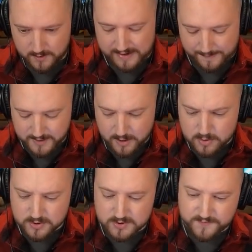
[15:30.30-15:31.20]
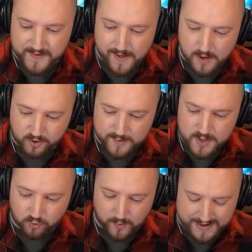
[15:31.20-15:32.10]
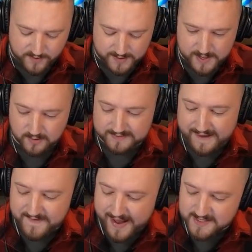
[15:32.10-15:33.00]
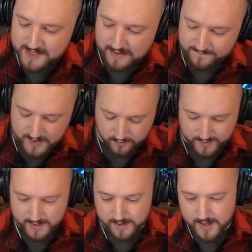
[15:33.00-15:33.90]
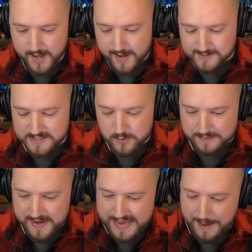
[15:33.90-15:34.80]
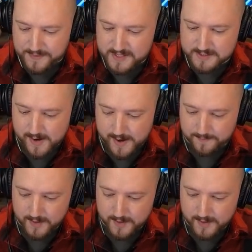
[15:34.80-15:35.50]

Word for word: Uh, I'm going to go Valkyrie Graveyard here, left-hand side of the arena. See what we can make happen this time.